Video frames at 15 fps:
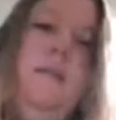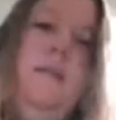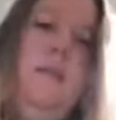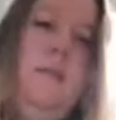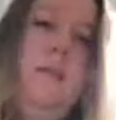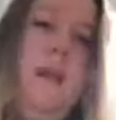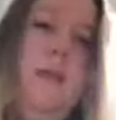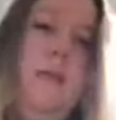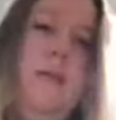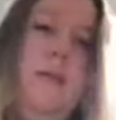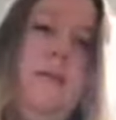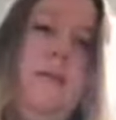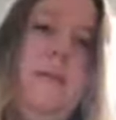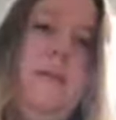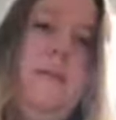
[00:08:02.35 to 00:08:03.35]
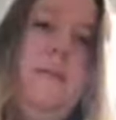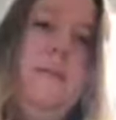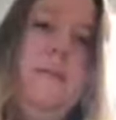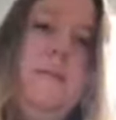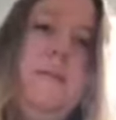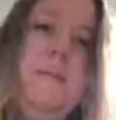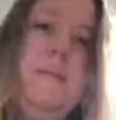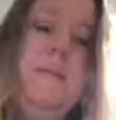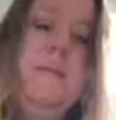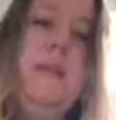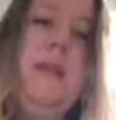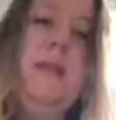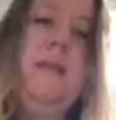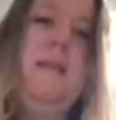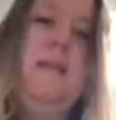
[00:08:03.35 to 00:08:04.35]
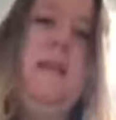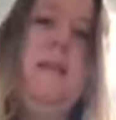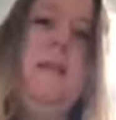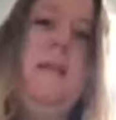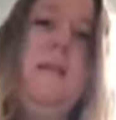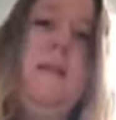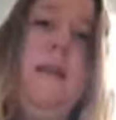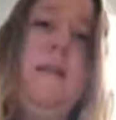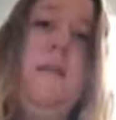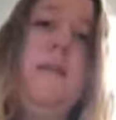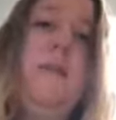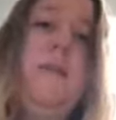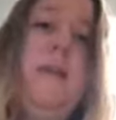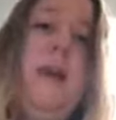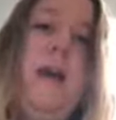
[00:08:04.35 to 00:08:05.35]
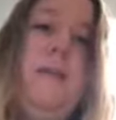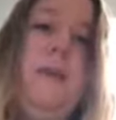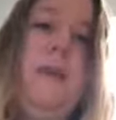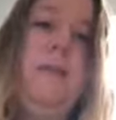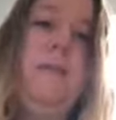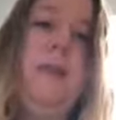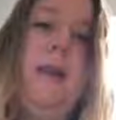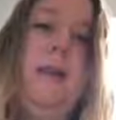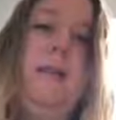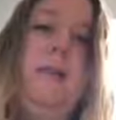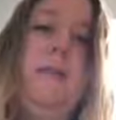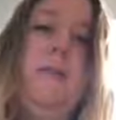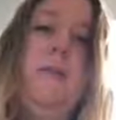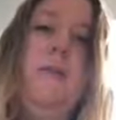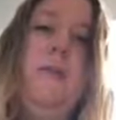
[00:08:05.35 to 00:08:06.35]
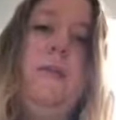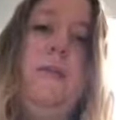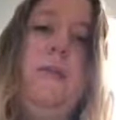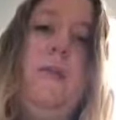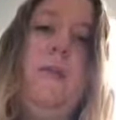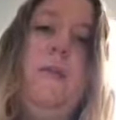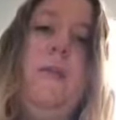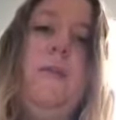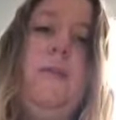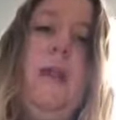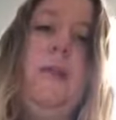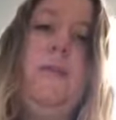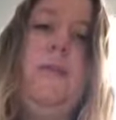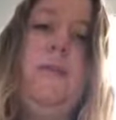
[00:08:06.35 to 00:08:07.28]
the white wolf, because then they're both happy, right? And they're both able